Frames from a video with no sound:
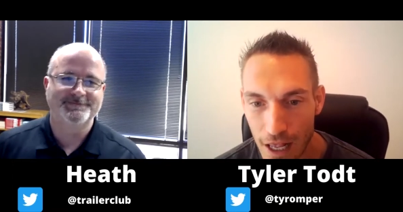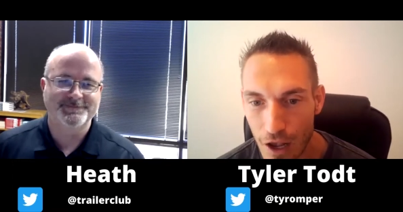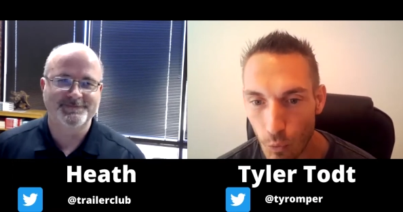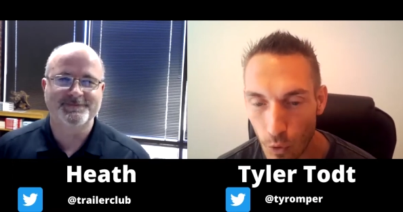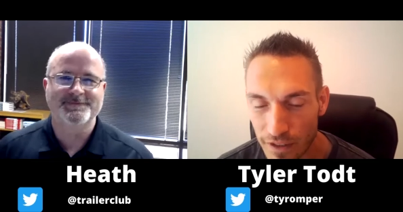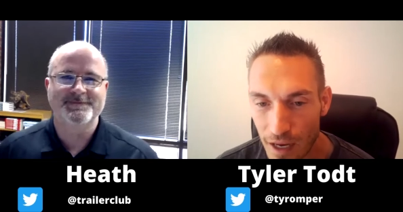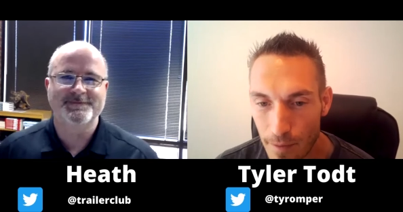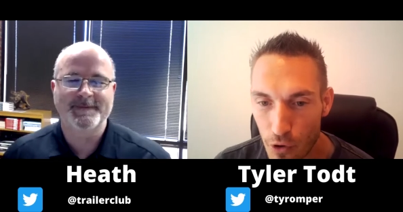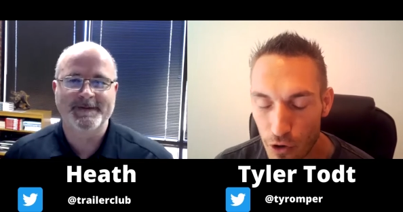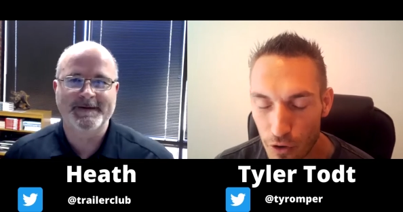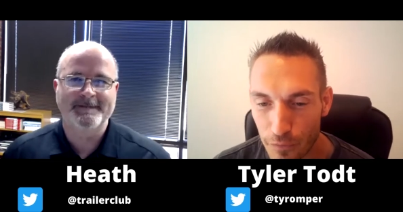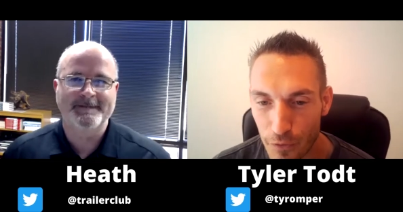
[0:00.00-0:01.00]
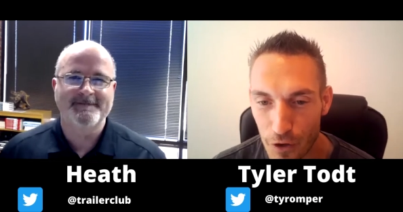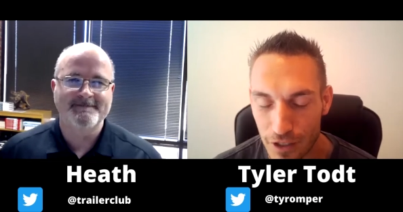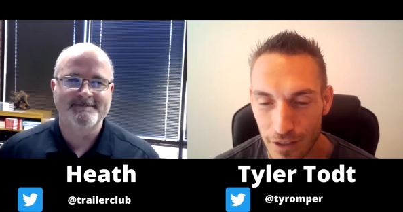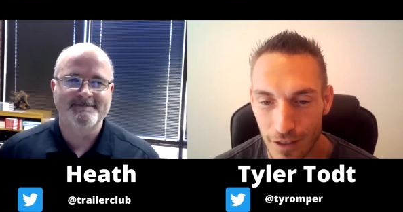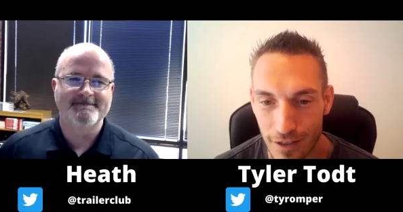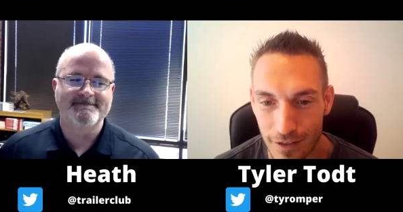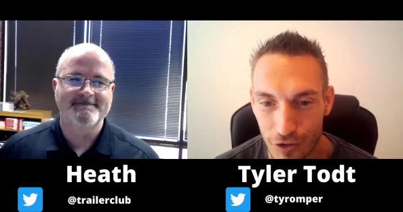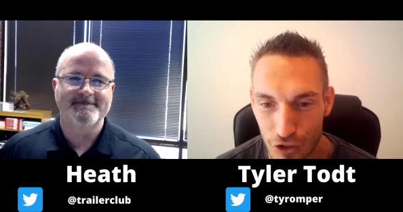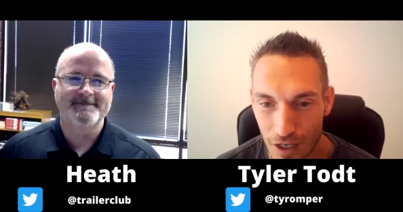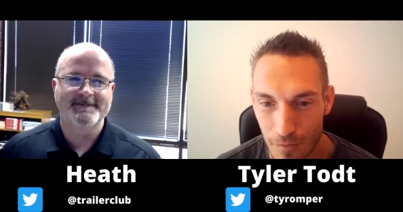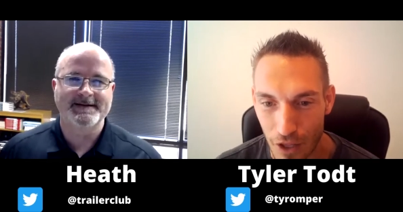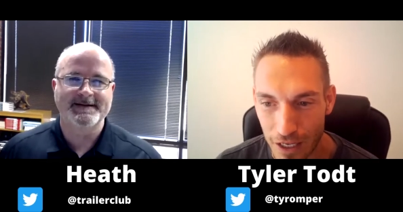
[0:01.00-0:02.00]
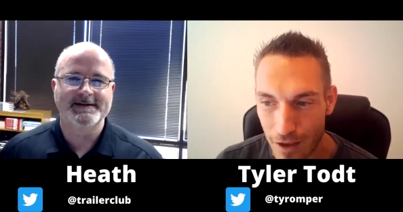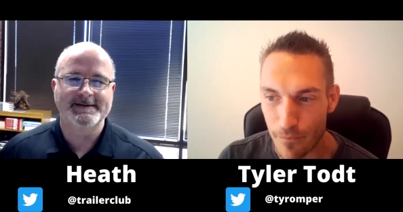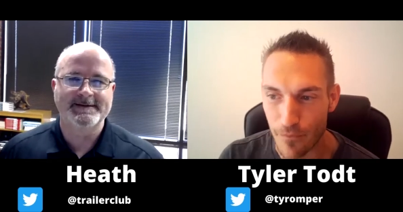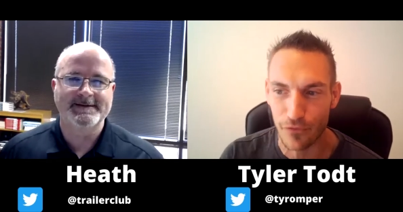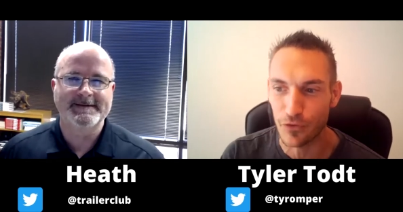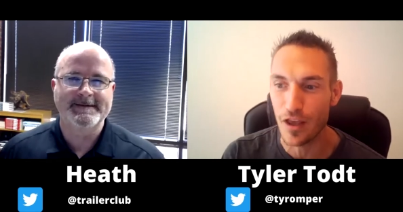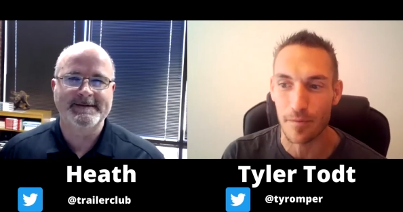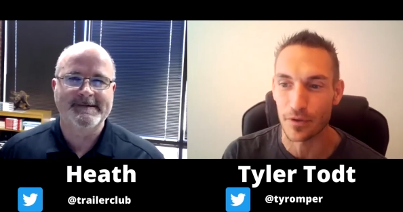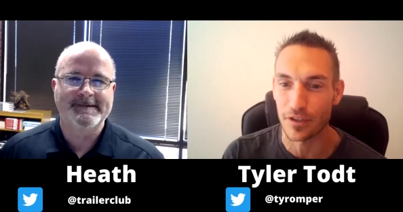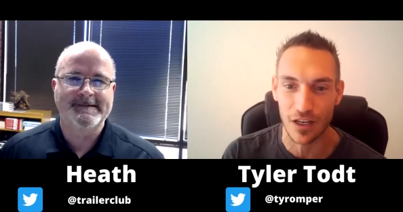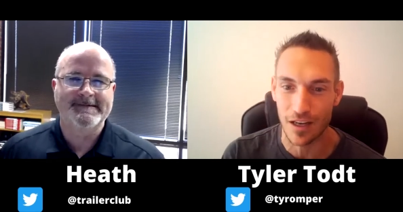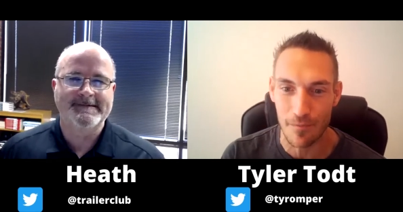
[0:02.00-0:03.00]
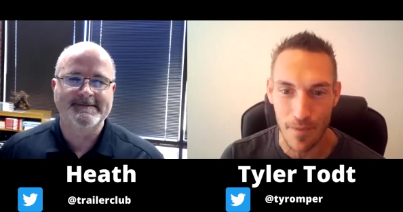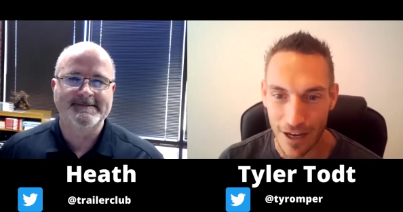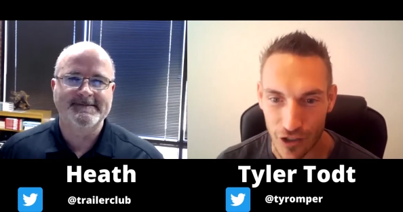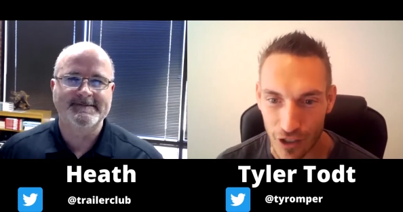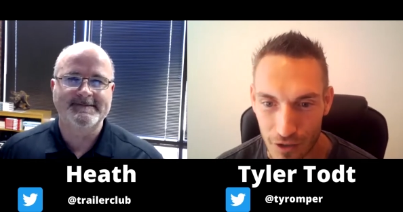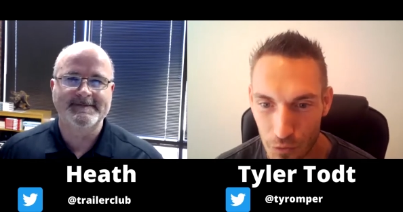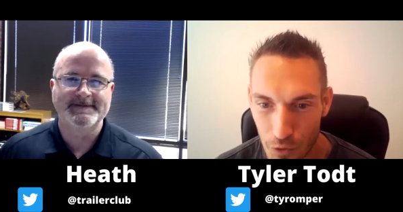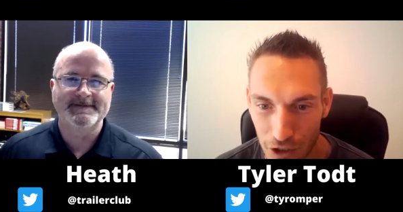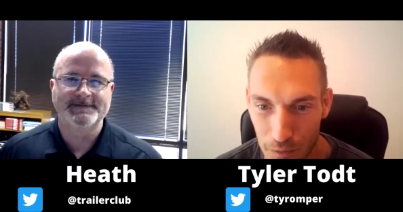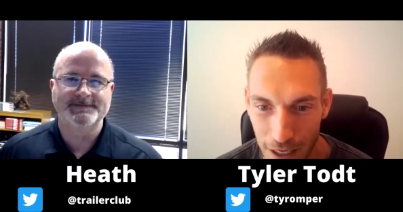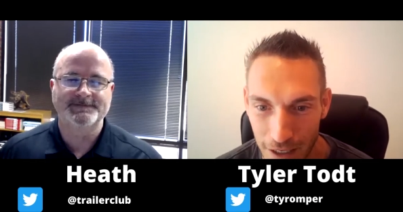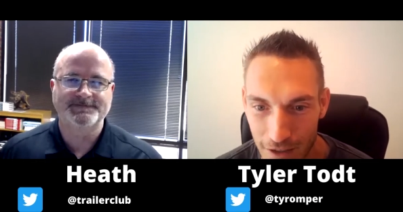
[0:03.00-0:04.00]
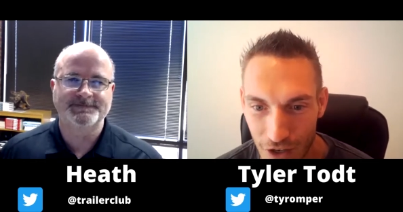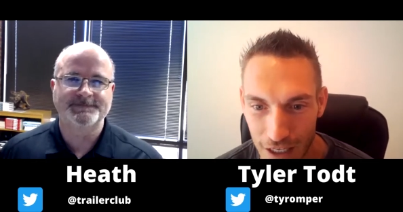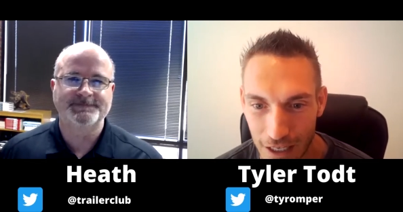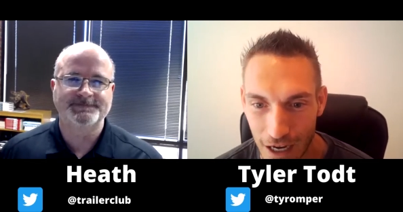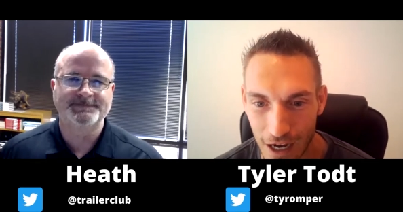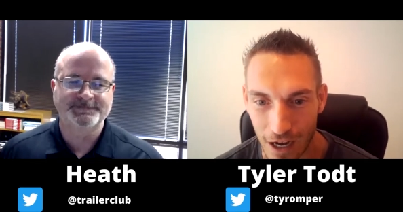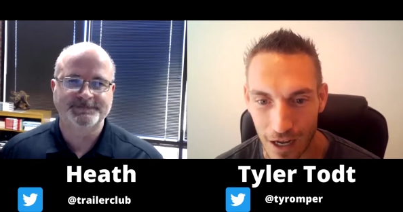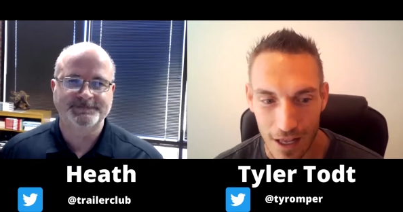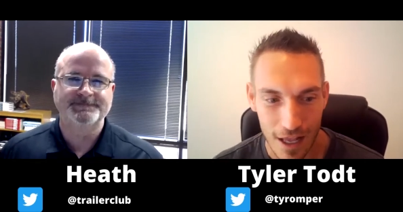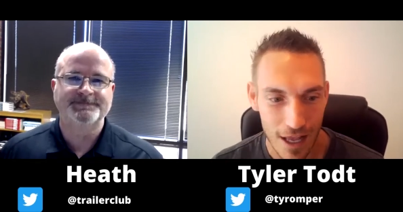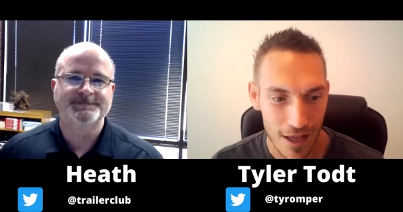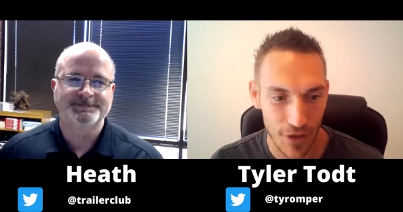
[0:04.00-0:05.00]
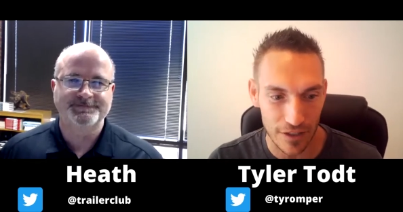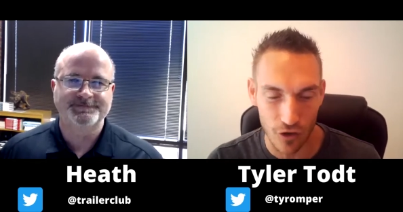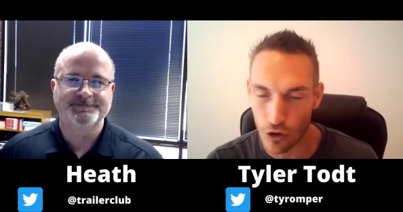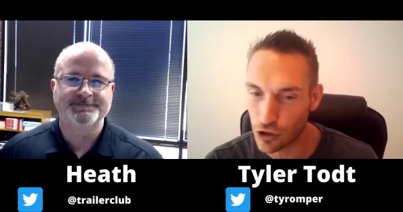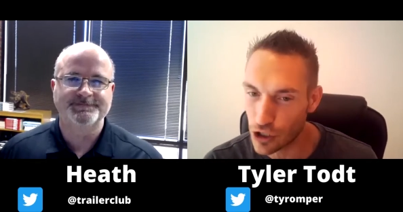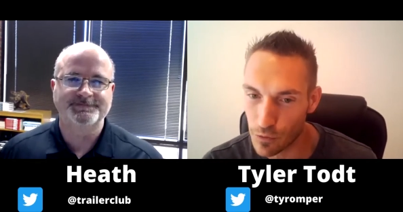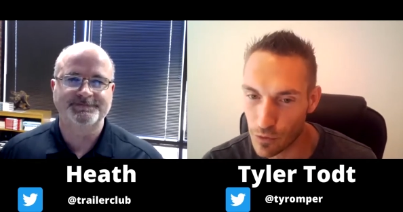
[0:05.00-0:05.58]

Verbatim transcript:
Speaker 1: Once I put her first, it, it's just a, like a flip. It's like a magic switch, man. It's like, uh, that's all she